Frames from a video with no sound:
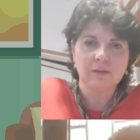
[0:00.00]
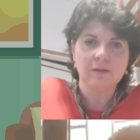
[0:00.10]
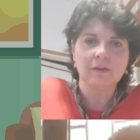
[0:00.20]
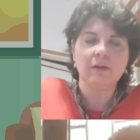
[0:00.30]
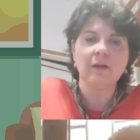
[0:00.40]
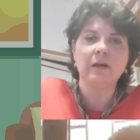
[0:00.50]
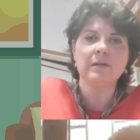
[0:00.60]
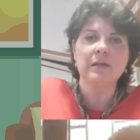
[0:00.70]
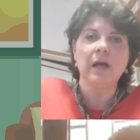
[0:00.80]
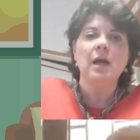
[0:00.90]

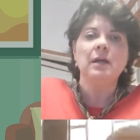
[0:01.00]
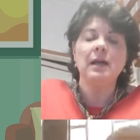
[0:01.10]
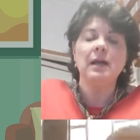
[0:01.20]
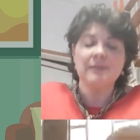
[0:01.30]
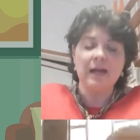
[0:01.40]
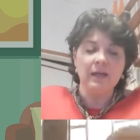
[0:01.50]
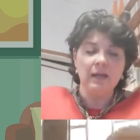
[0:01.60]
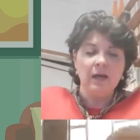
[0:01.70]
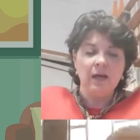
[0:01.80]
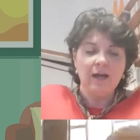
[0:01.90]
Yes, I
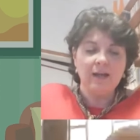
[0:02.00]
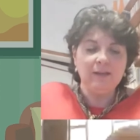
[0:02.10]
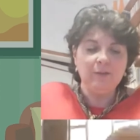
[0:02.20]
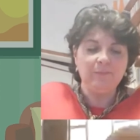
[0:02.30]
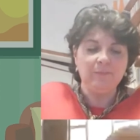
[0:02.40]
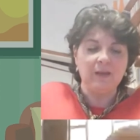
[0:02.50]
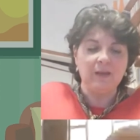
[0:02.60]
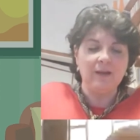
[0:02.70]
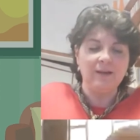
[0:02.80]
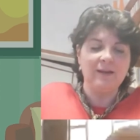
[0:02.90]

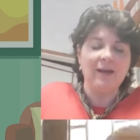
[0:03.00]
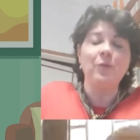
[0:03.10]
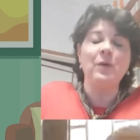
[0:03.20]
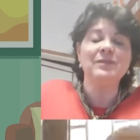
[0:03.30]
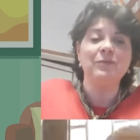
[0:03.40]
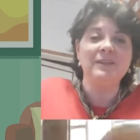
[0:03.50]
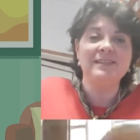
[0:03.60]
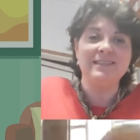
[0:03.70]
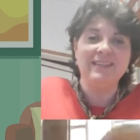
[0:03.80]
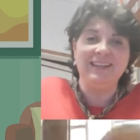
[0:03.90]
went
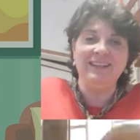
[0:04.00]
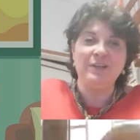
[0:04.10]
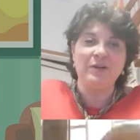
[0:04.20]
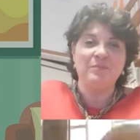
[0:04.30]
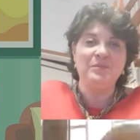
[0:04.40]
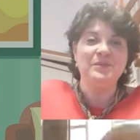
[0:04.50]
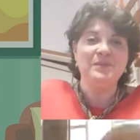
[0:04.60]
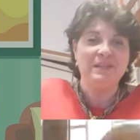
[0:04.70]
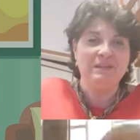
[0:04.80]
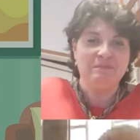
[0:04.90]
visiting your
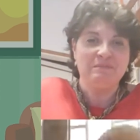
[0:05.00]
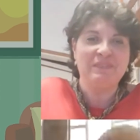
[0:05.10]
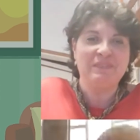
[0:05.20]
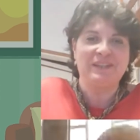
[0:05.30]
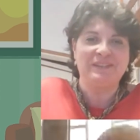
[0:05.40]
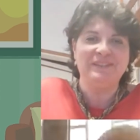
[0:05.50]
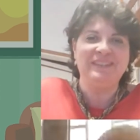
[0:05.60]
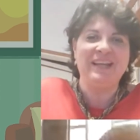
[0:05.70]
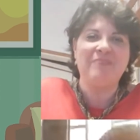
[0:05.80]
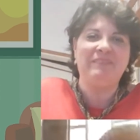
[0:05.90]
museum through
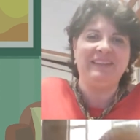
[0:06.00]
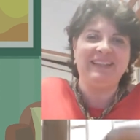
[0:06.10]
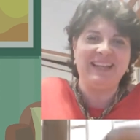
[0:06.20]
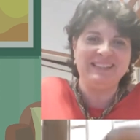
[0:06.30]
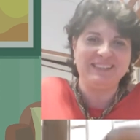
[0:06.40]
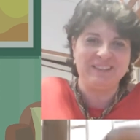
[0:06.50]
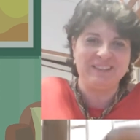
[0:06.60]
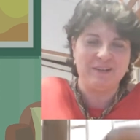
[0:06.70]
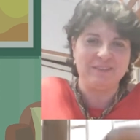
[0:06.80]
the application on